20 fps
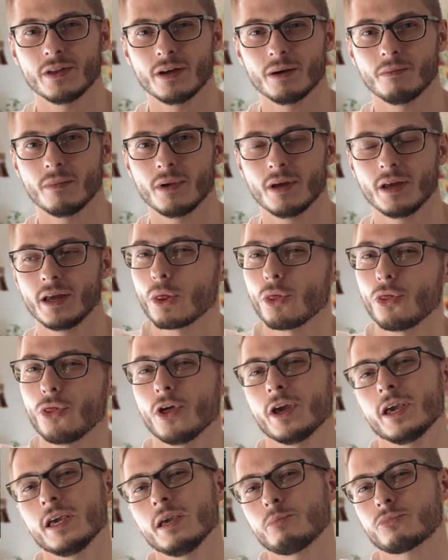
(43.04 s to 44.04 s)
them.
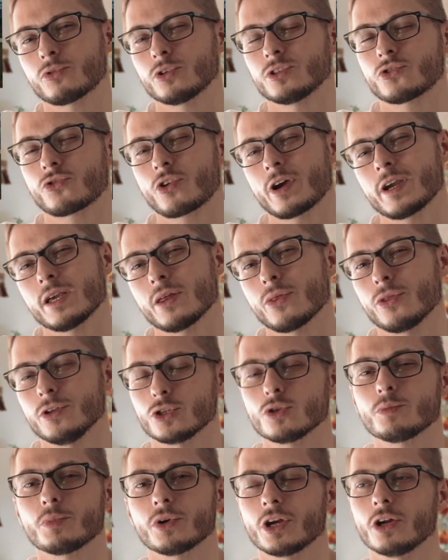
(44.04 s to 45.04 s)
They portray the
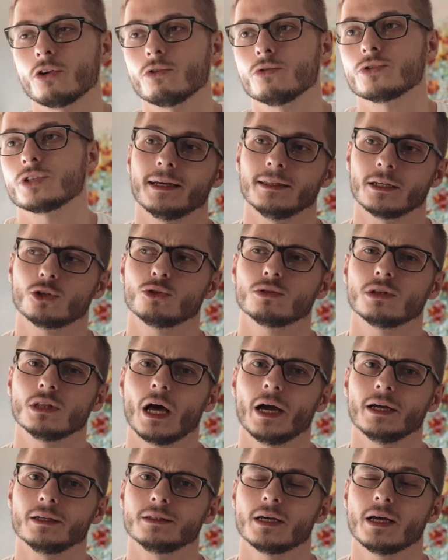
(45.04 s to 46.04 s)
superheroes in a good
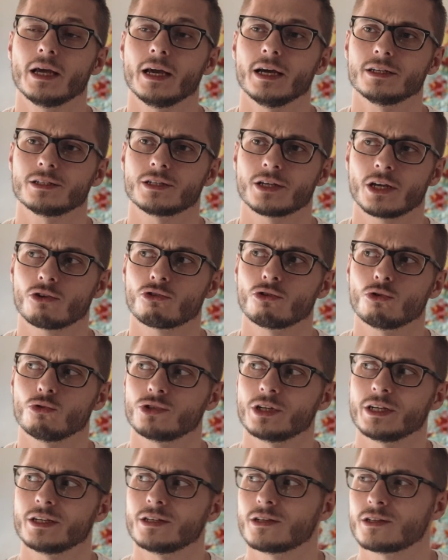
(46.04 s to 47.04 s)
light, as
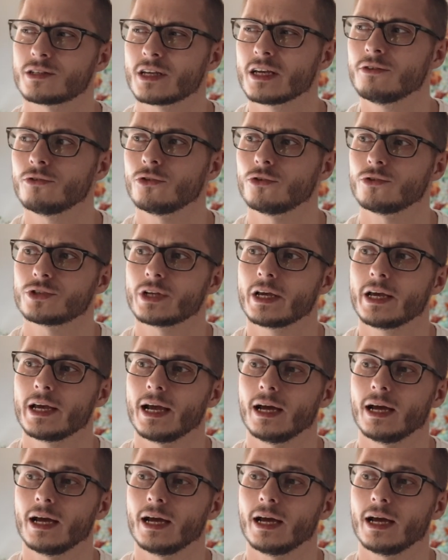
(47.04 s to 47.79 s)
heroes, as saviors.